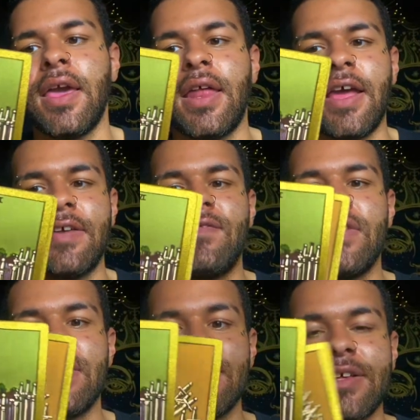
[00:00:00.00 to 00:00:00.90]
And I
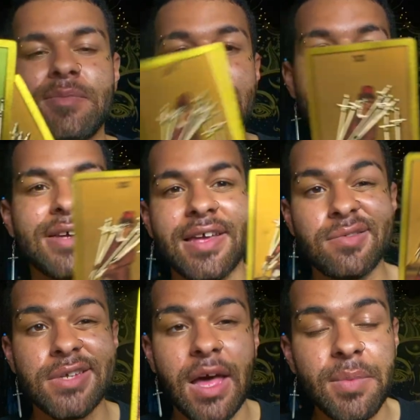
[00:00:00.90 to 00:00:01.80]
feel like I'm still kind
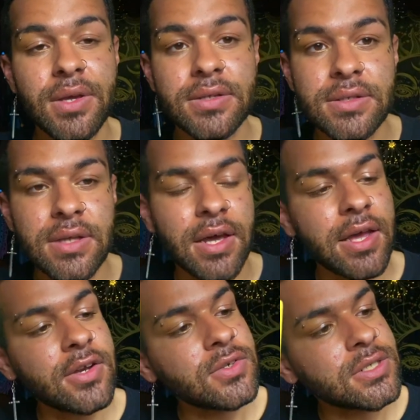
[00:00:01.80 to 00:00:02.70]
of tapping into that
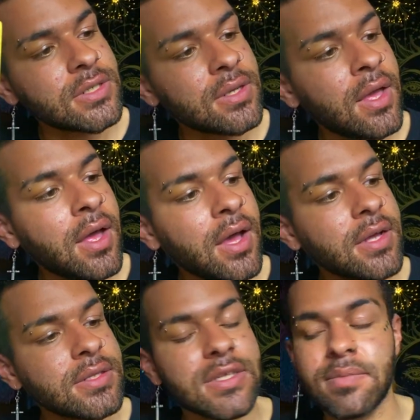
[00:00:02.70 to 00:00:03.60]
energy
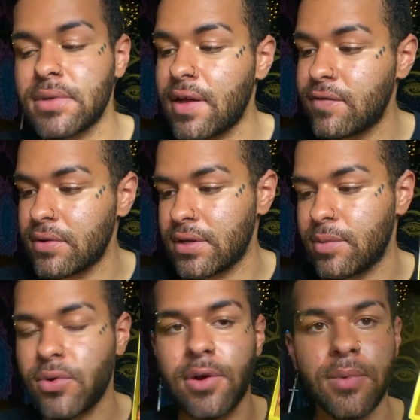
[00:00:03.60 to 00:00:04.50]
on some level,
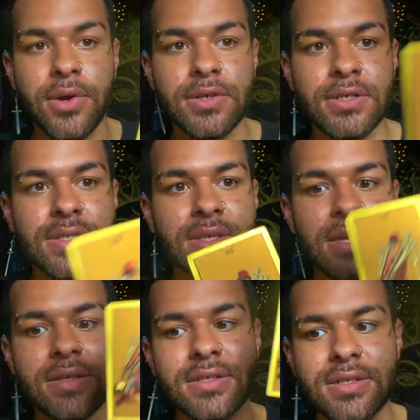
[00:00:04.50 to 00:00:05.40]
Libra, where it's just
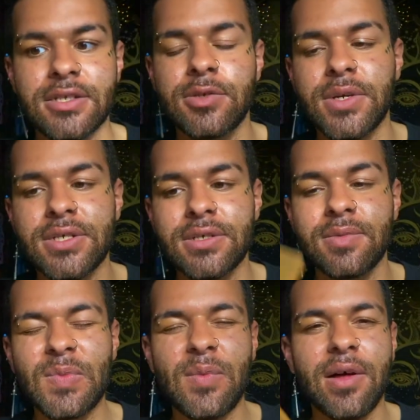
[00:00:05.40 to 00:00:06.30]
like the
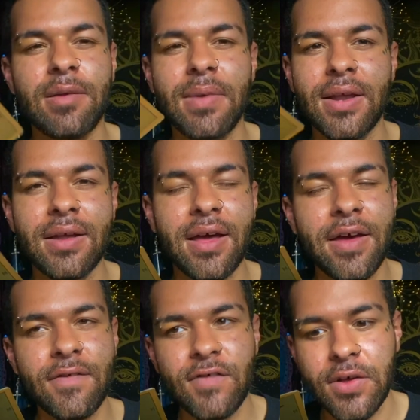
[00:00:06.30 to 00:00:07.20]
situation, while it may not
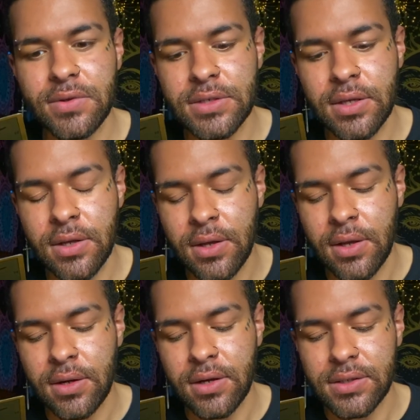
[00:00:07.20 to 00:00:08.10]
have felt
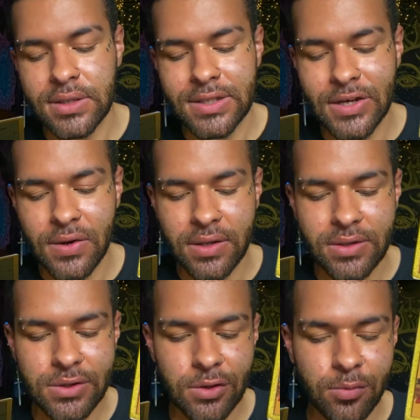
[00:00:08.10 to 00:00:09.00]
necessarily
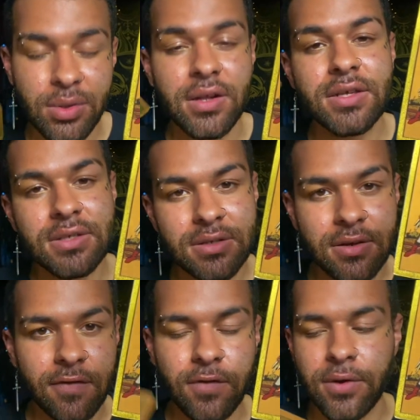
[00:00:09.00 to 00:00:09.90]
so pleasant
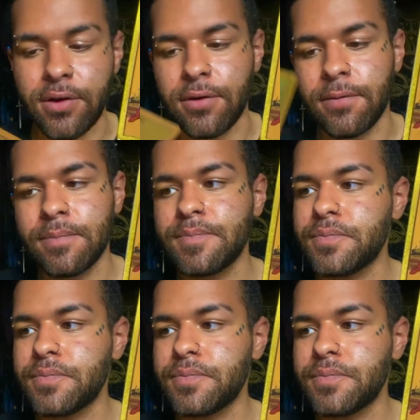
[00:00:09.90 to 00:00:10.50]
for you,